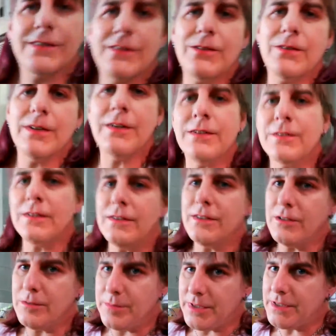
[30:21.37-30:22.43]
So there's a
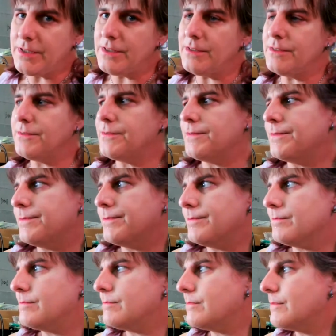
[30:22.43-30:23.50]
little bit of
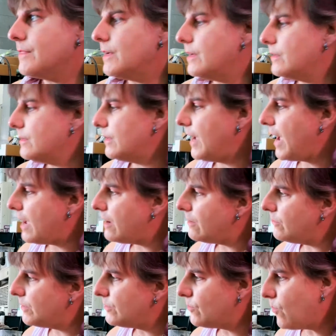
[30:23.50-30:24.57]

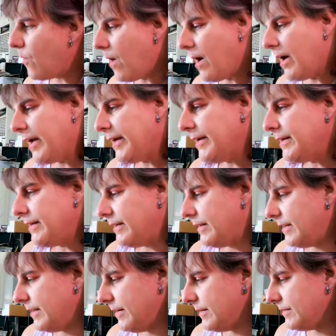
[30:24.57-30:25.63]
how and why,
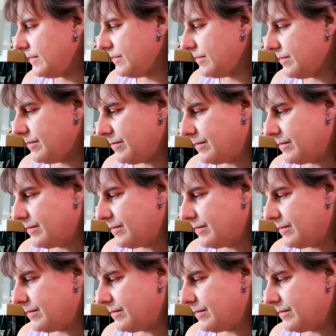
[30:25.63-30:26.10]
and